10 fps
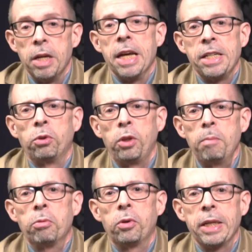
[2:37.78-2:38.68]
a
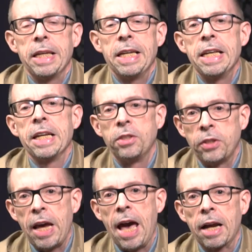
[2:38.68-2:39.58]
deliberately
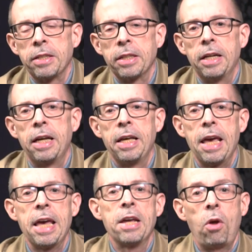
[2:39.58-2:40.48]
inexact
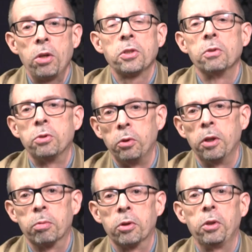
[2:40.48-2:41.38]
and also
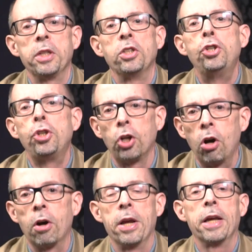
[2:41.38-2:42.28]
deliberately
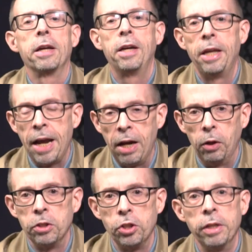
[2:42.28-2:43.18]
jarring
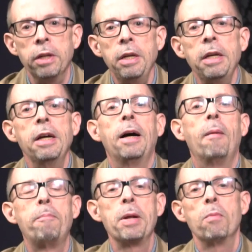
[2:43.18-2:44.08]
analogy,
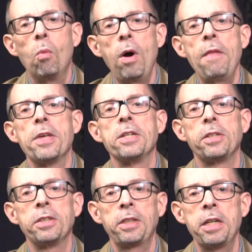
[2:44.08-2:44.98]
but one that
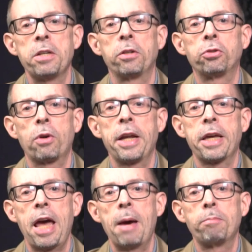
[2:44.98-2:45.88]
is intended to try to
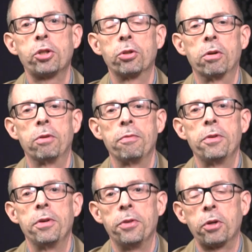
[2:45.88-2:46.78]
capture
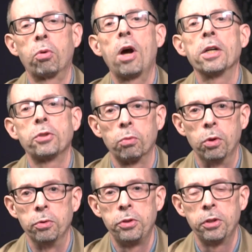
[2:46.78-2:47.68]
the
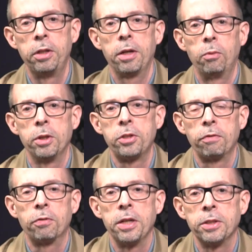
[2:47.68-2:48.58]
crossroads which
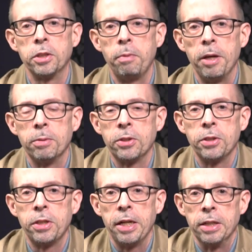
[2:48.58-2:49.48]
the Francis
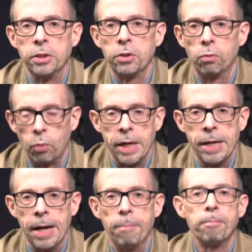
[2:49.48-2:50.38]
papacy stands right
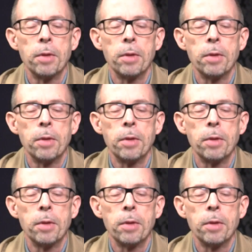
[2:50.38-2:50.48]
now.